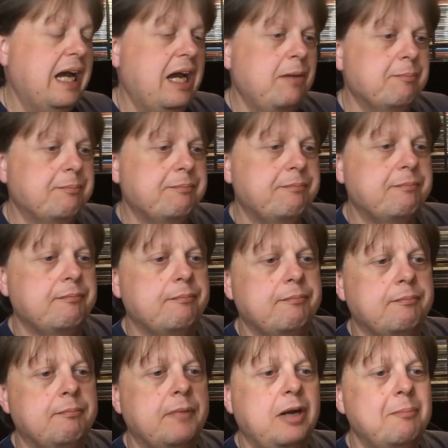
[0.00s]

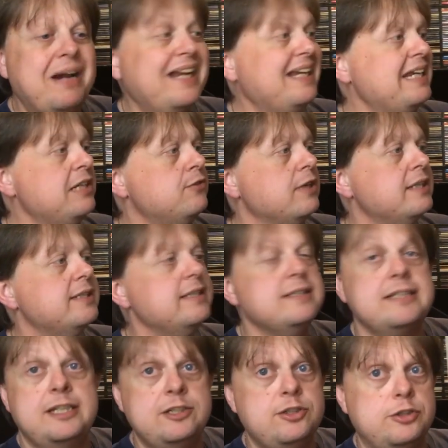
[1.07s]
My main interest
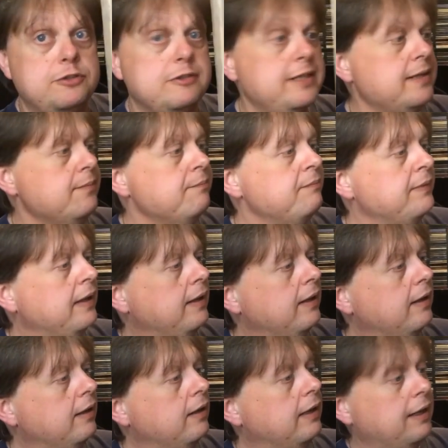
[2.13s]
is Ian Jury
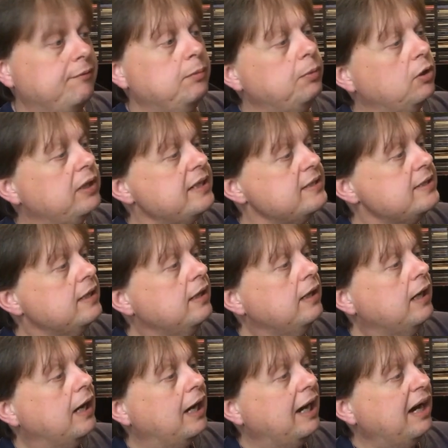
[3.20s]
and the Blockheads,
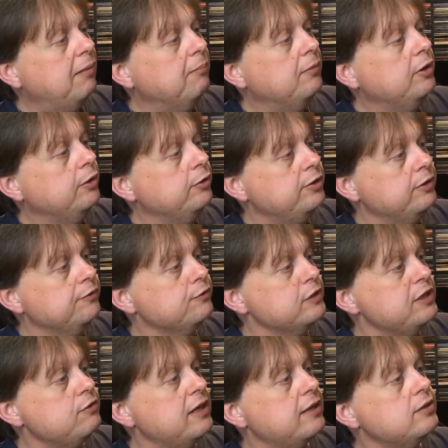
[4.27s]
who do
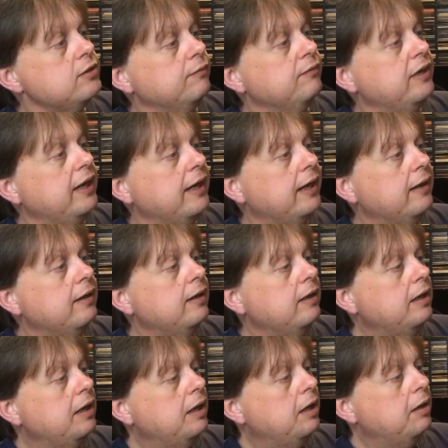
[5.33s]
3 tracks on there.
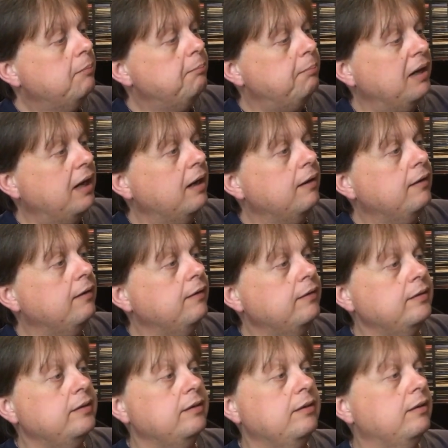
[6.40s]
But
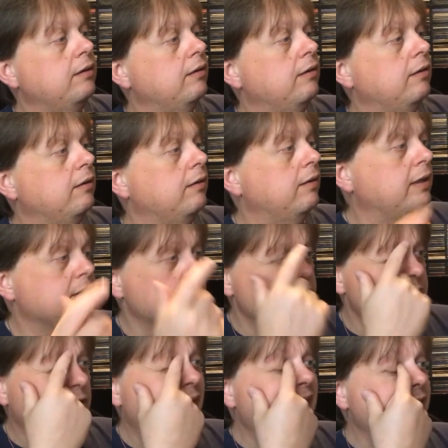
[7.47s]

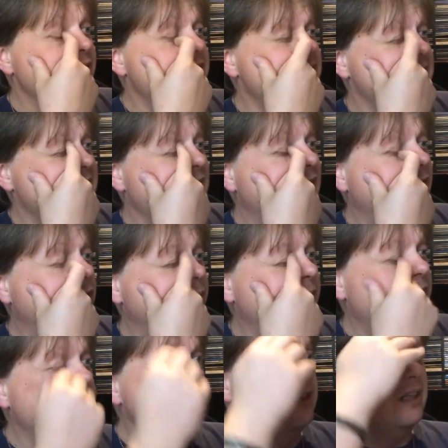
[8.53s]
it's also got Elvis Costello
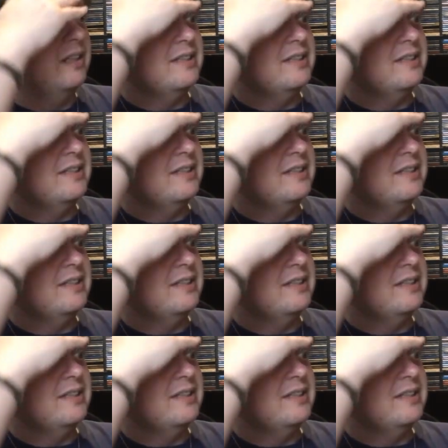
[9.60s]
on there, and